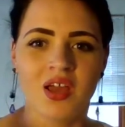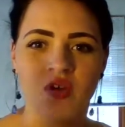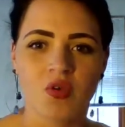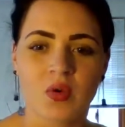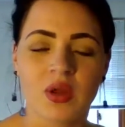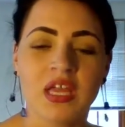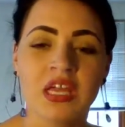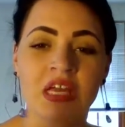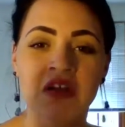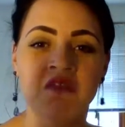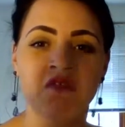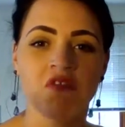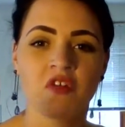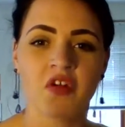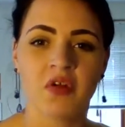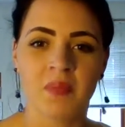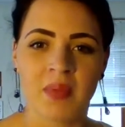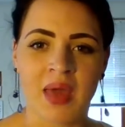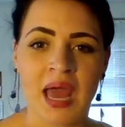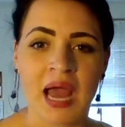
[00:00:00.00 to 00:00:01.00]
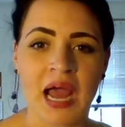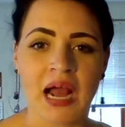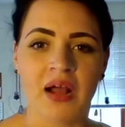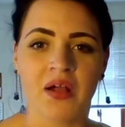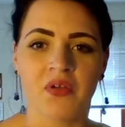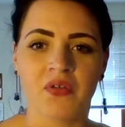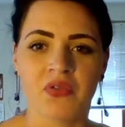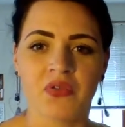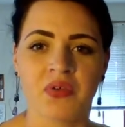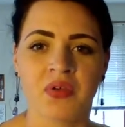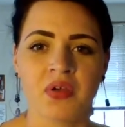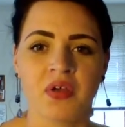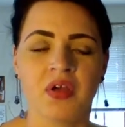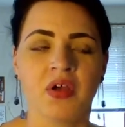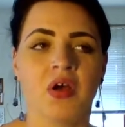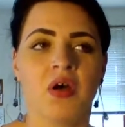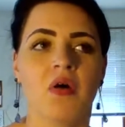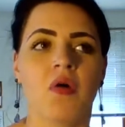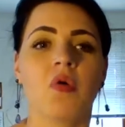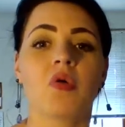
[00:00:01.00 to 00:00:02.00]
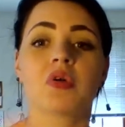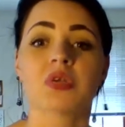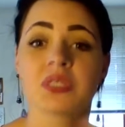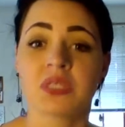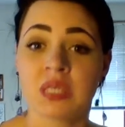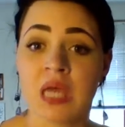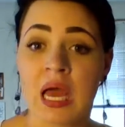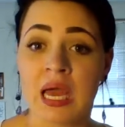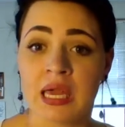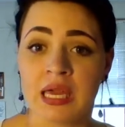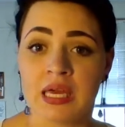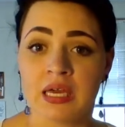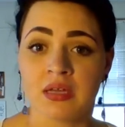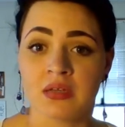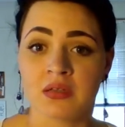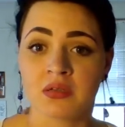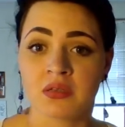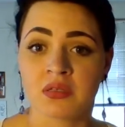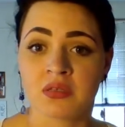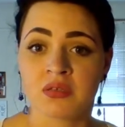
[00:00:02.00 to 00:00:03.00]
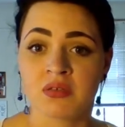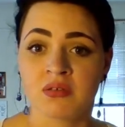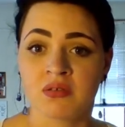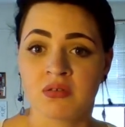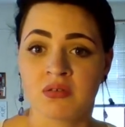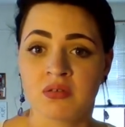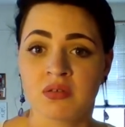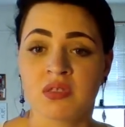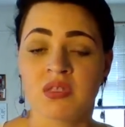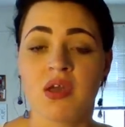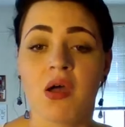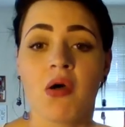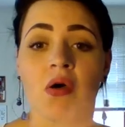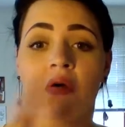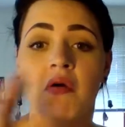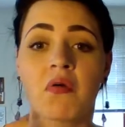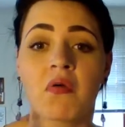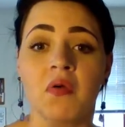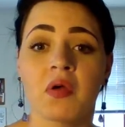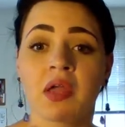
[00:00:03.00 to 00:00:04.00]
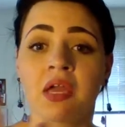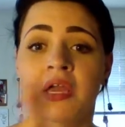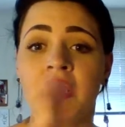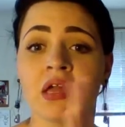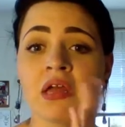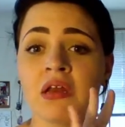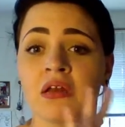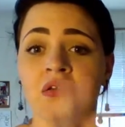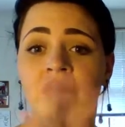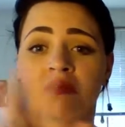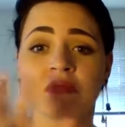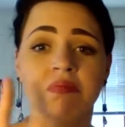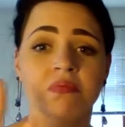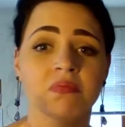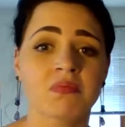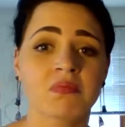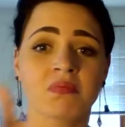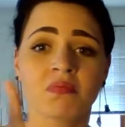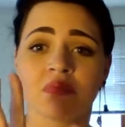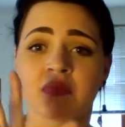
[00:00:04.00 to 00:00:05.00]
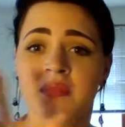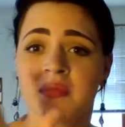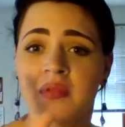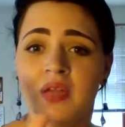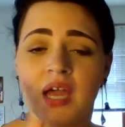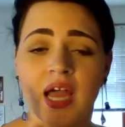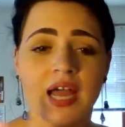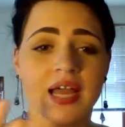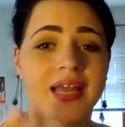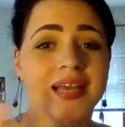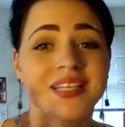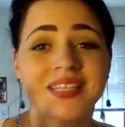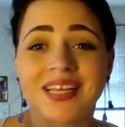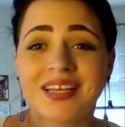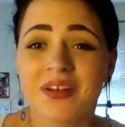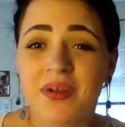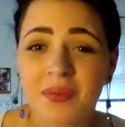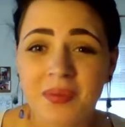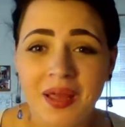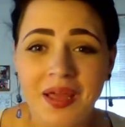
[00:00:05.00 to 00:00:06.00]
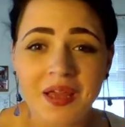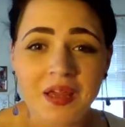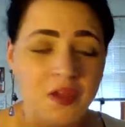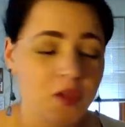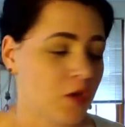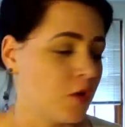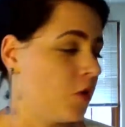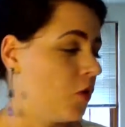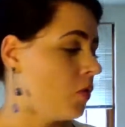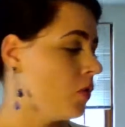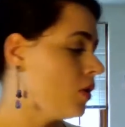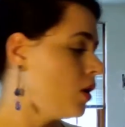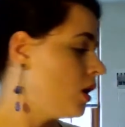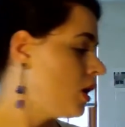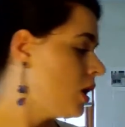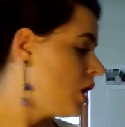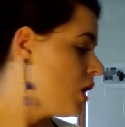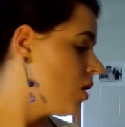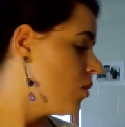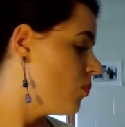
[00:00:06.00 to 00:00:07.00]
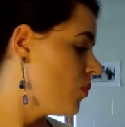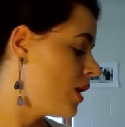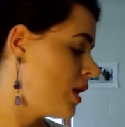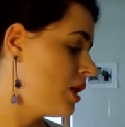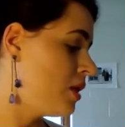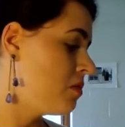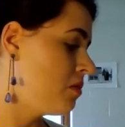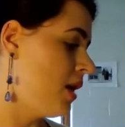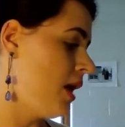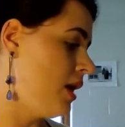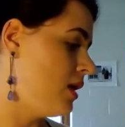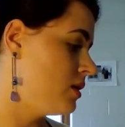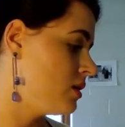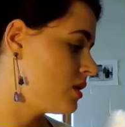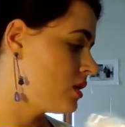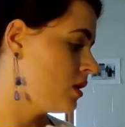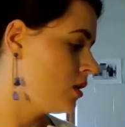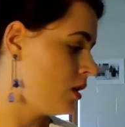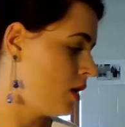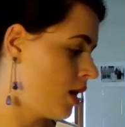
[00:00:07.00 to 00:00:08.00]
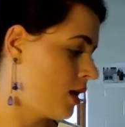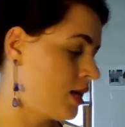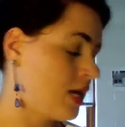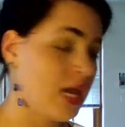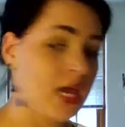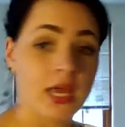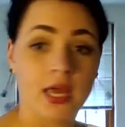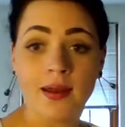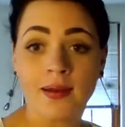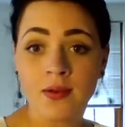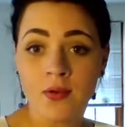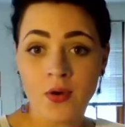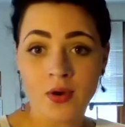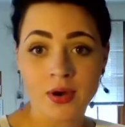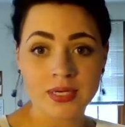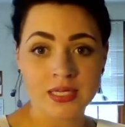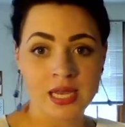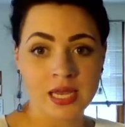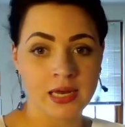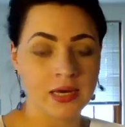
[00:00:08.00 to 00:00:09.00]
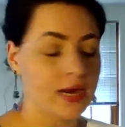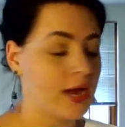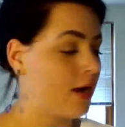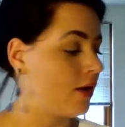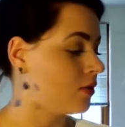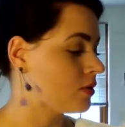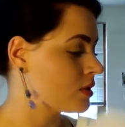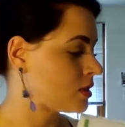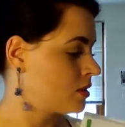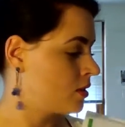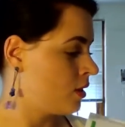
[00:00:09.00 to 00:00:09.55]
Green for math or science. So green, I guess I don't like you. But anyways, again, course handouts.